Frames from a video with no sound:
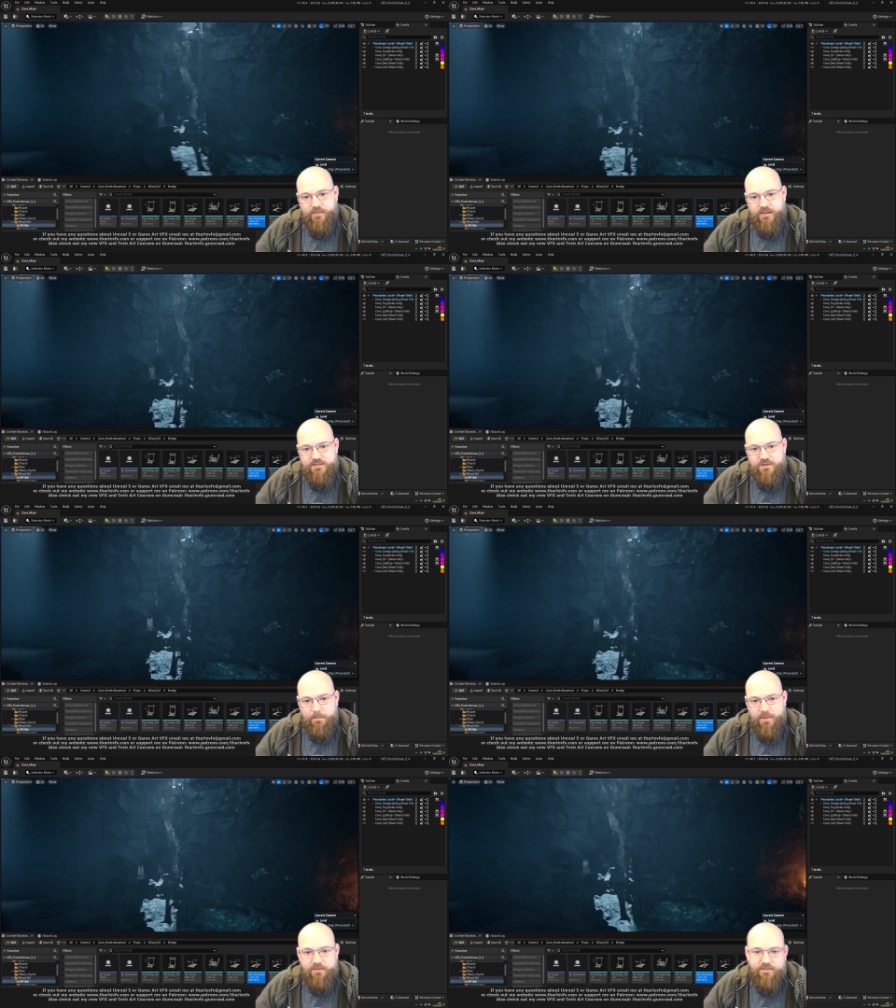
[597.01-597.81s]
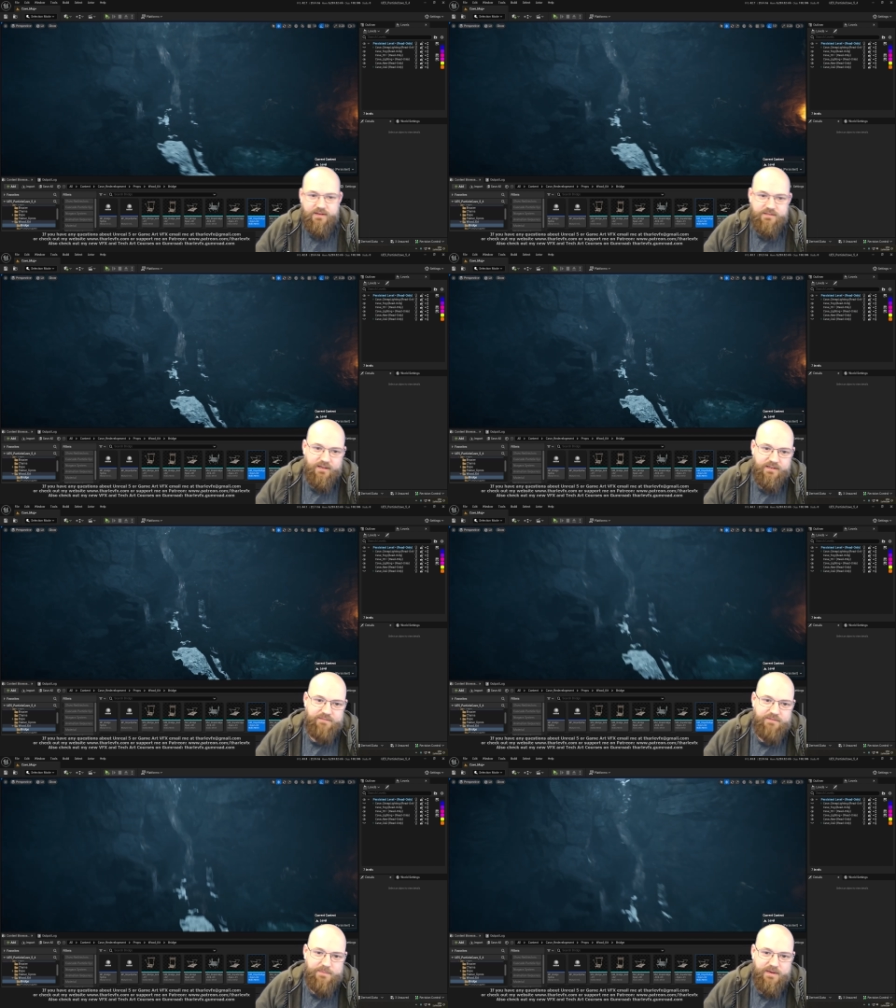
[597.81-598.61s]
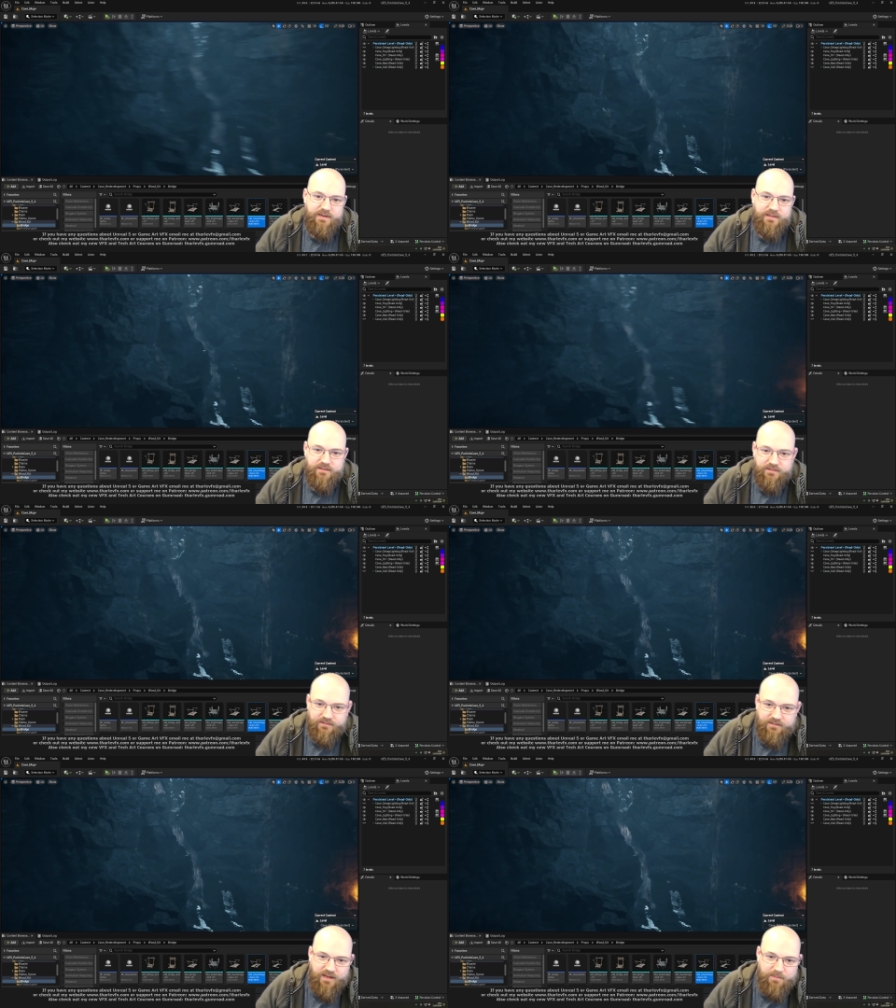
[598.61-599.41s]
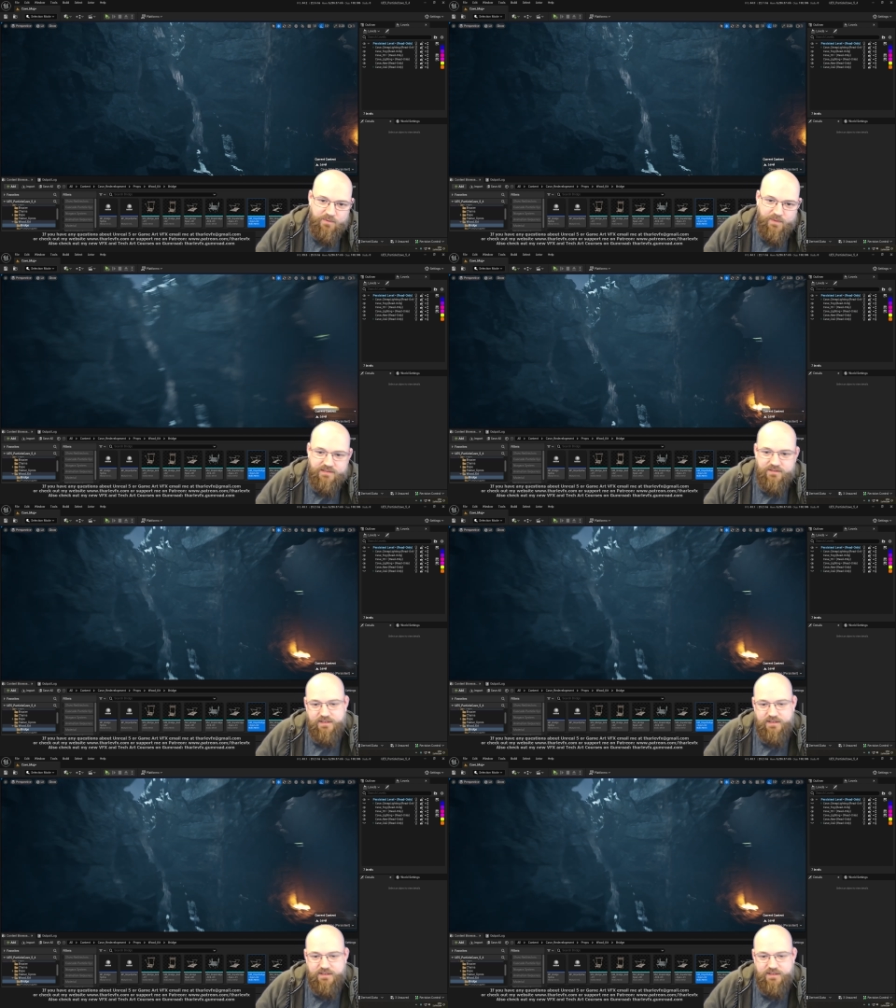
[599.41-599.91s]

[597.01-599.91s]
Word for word: It's not perfect. I could definitely spend another couple of weeks on